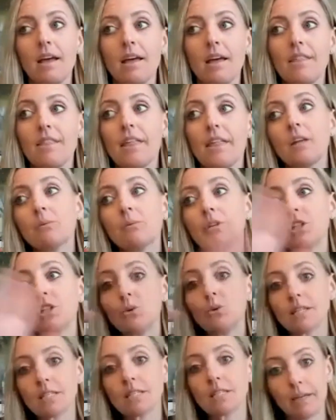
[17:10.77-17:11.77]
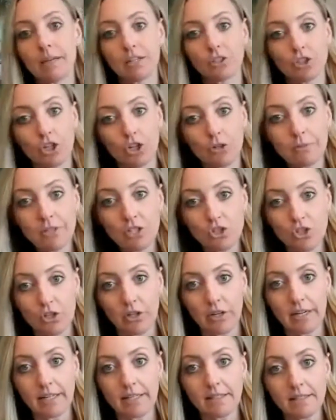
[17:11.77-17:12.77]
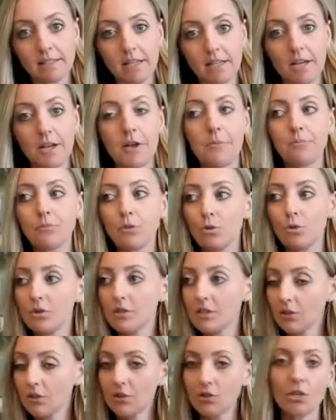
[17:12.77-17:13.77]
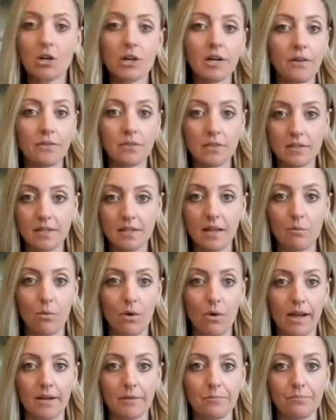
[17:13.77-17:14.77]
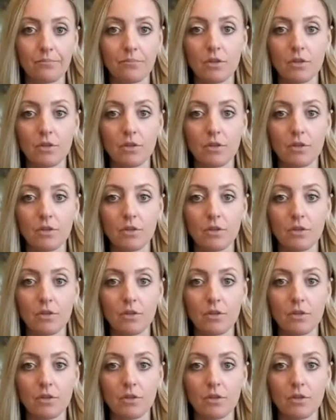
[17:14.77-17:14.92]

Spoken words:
then when you explain term insurance, you still start out the same way.